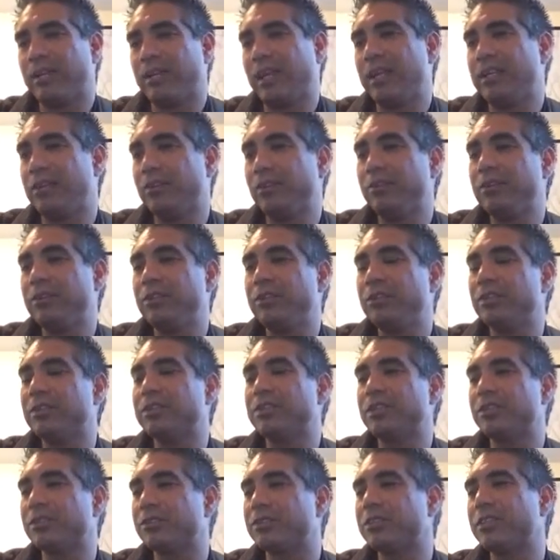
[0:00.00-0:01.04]
it's
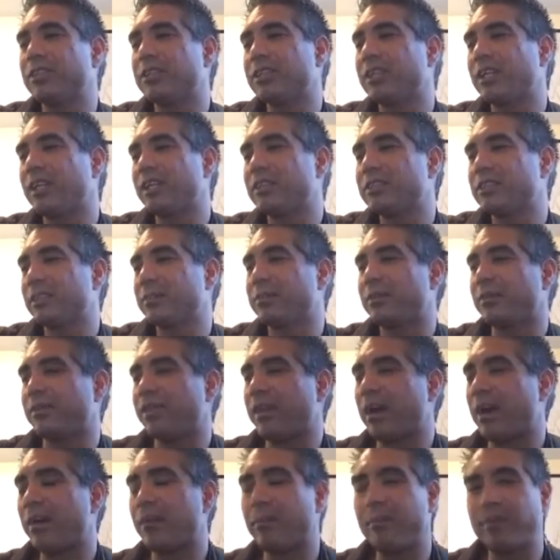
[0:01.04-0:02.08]
an interesting concept
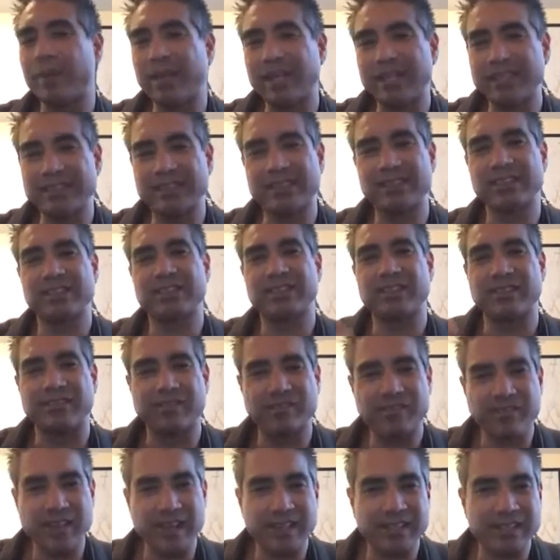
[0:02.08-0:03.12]
of how bass is
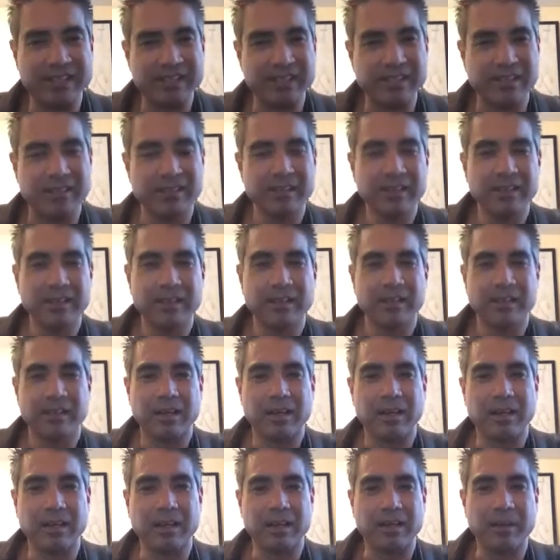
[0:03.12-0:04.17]
affected
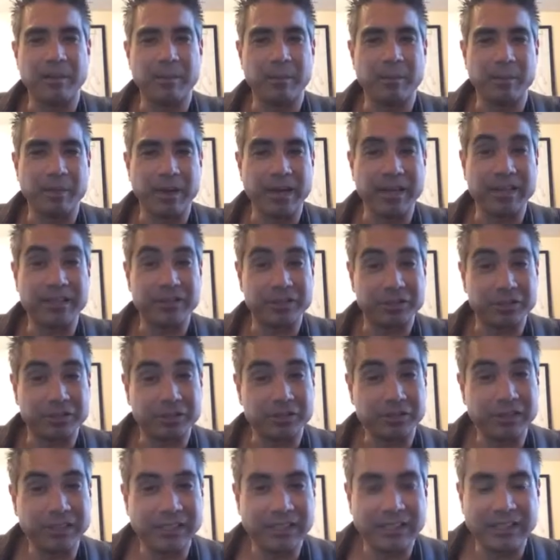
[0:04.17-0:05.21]
by the
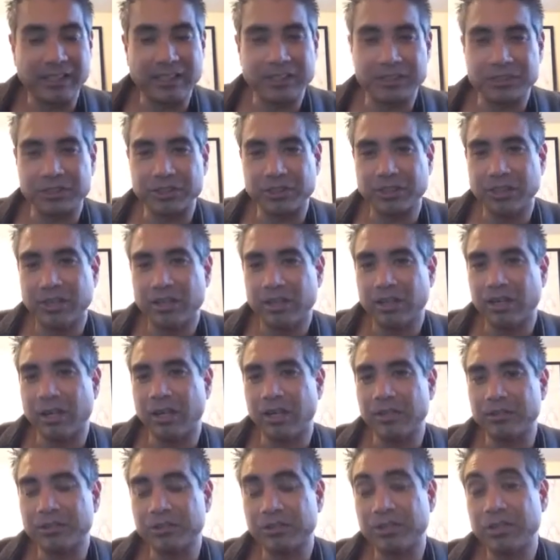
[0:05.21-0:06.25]
string gauge.
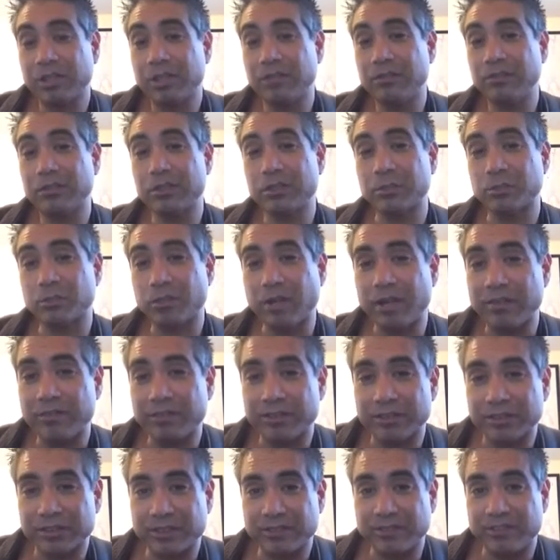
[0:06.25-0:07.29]
Just to give you some
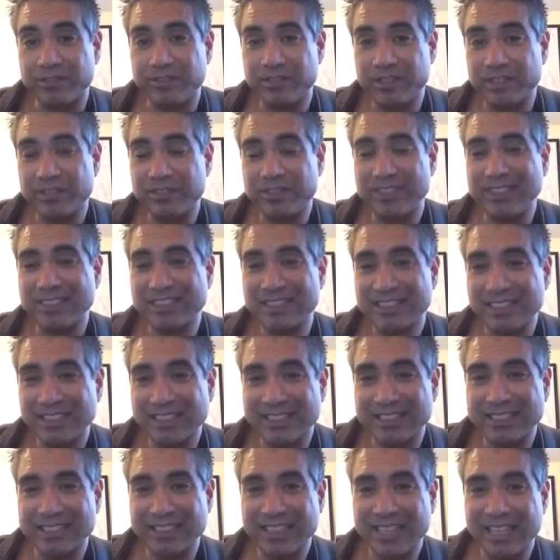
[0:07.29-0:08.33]
reference, a
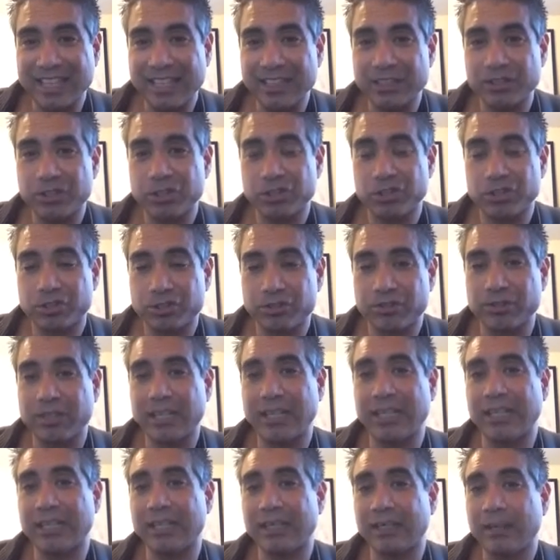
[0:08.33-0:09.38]
56 gauge
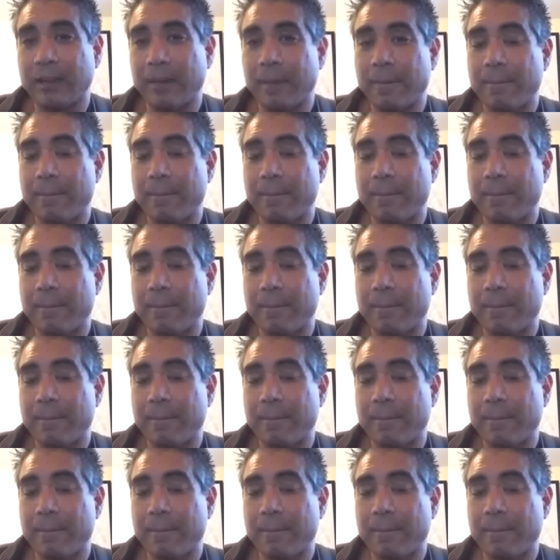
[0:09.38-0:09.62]
string,